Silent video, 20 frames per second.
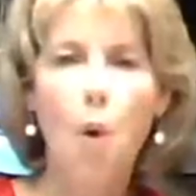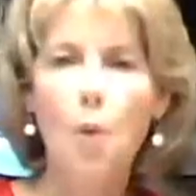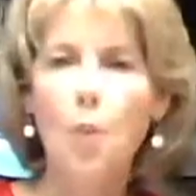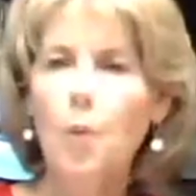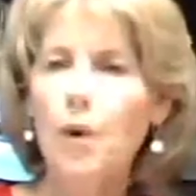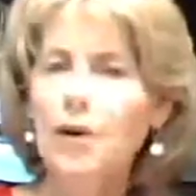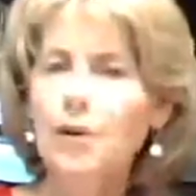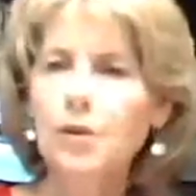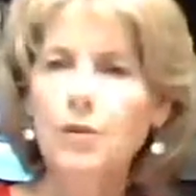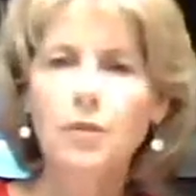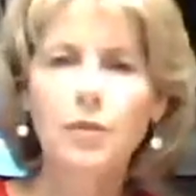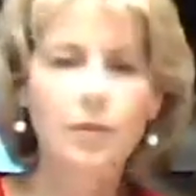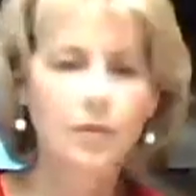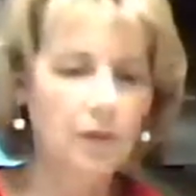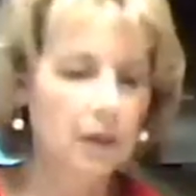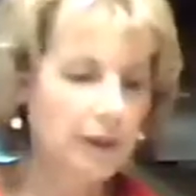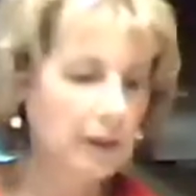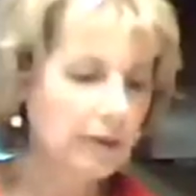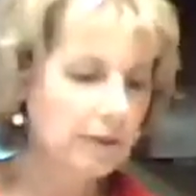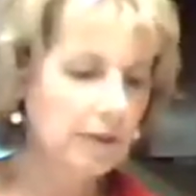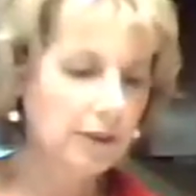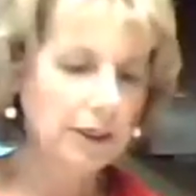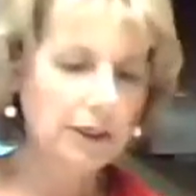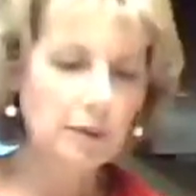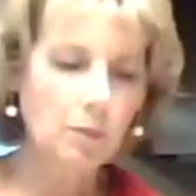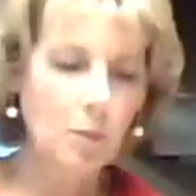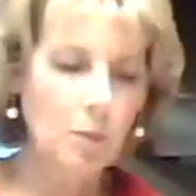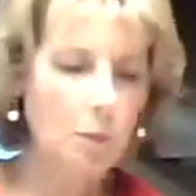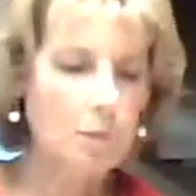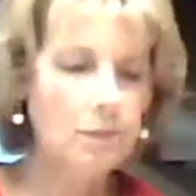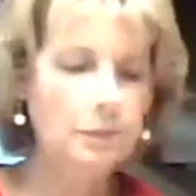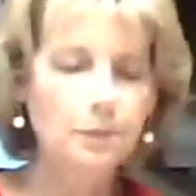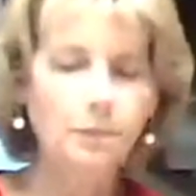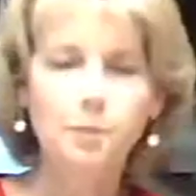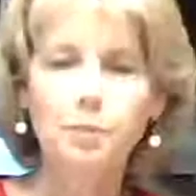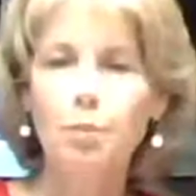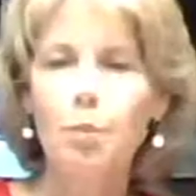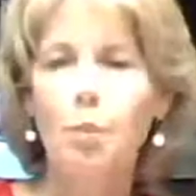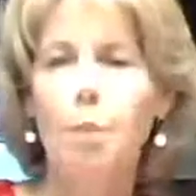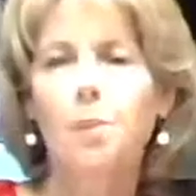wonderful flavoring.
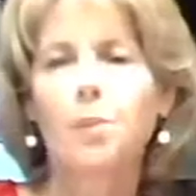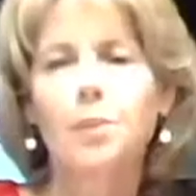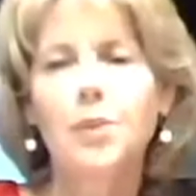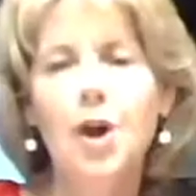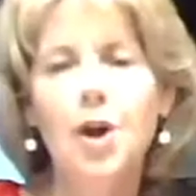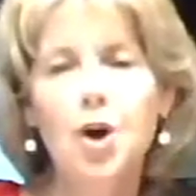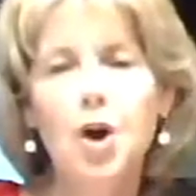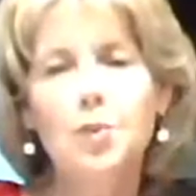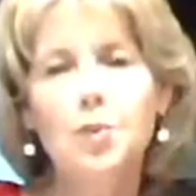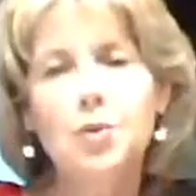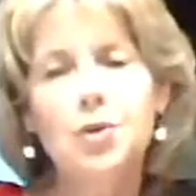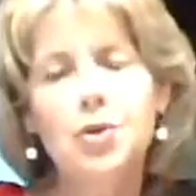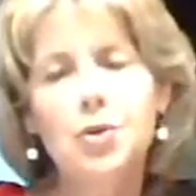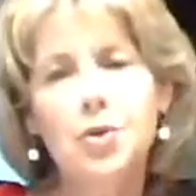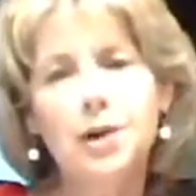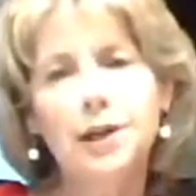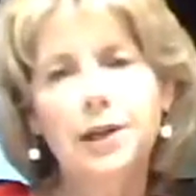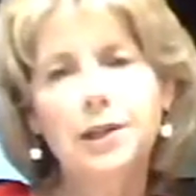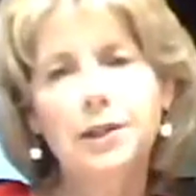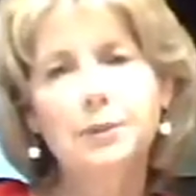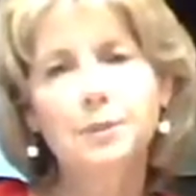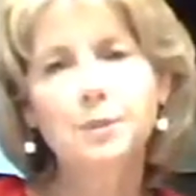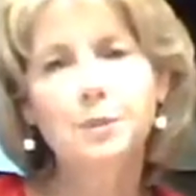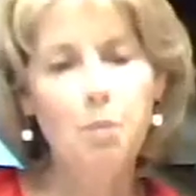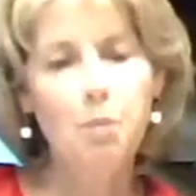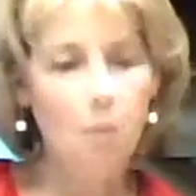I hope you try it.